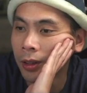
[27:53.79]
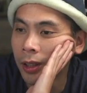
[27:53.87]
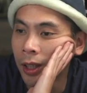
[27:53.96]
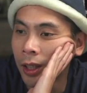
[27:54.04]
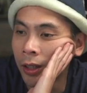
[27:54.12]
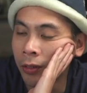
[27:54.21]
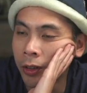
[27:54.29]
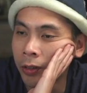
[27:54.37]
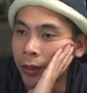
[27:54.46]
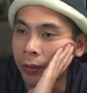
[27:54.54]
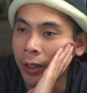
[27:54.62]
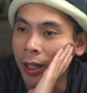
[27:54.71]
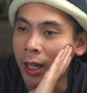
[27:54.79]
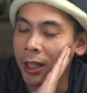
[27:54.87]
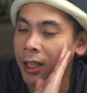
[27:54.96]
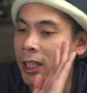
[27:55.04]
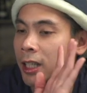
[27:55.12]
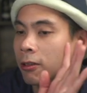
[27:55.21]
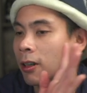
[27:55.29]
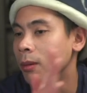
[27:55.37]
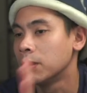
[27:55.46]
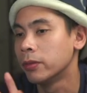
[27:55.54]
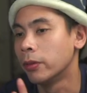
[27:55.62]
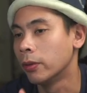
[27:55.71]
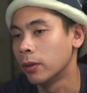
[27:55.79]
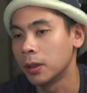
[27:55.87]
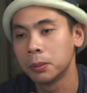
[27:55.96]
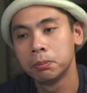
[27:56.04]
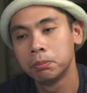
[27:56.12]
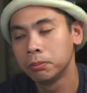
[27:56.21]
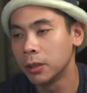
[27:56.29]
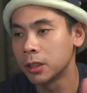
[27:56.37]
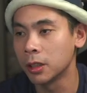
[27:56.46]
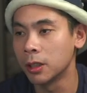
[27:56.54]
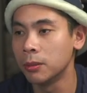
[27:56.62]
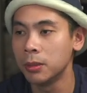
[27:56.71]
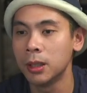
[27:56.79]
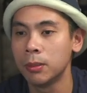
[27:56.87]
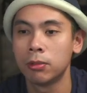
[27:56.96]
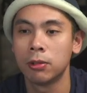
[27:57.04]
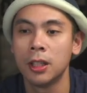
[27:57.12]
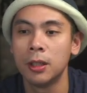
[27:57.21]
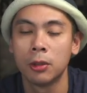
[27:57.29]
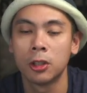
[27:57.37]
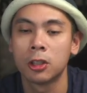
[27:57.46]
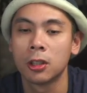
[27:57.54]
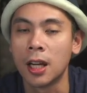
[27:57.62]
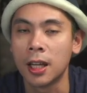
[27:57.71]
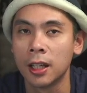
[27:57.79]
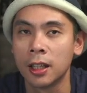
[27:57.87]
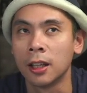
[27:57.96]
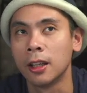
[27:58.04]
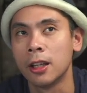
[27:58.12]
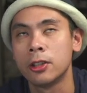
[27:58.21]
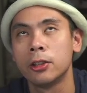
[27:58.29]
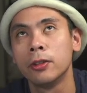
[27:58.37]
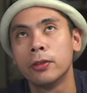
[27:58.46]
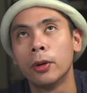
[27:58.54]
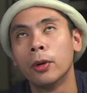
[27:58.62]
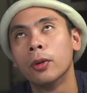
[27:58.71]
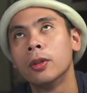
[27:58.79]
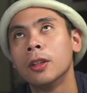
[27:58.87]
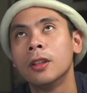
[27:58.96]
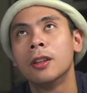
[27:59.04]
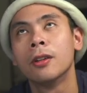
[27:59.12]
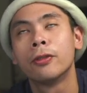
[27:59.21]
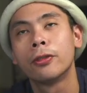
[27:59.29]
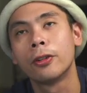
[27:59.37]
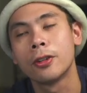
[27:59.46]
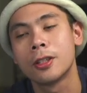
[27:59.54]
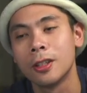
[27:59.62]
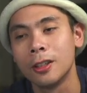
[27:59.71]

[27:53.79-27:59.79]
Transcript: But yeah, if you've ever had a Keychron before, it's gonna be pretty much like it, unless you've owned the first